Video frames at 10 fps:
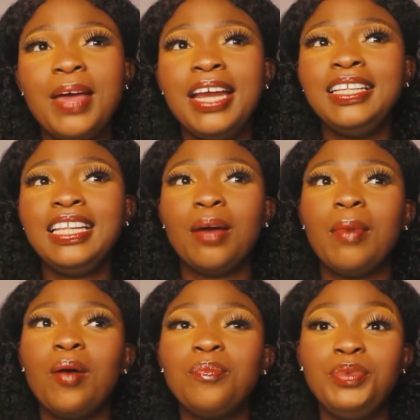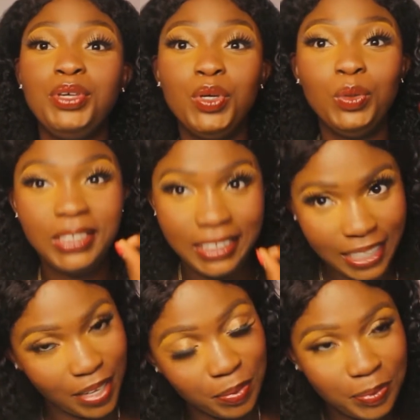Anything about
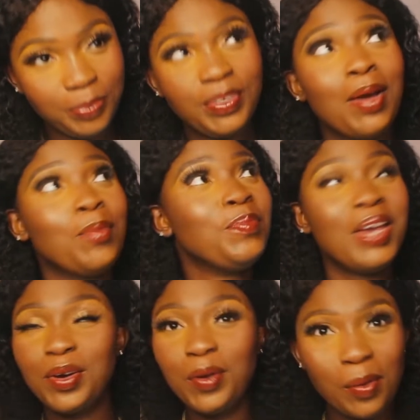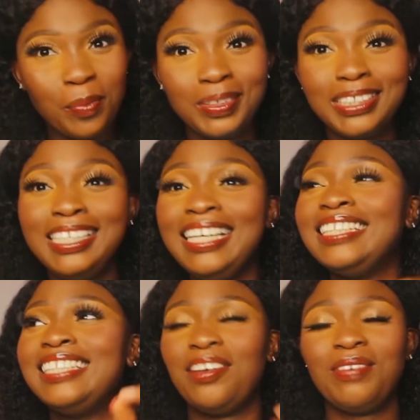beauty, makeup, see,
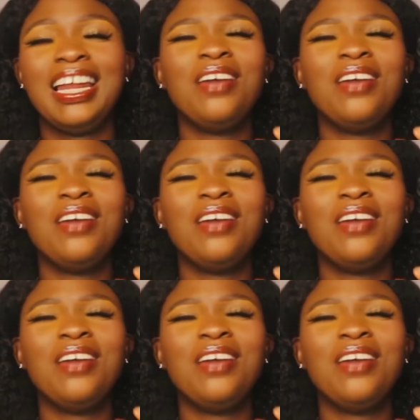is Lifa.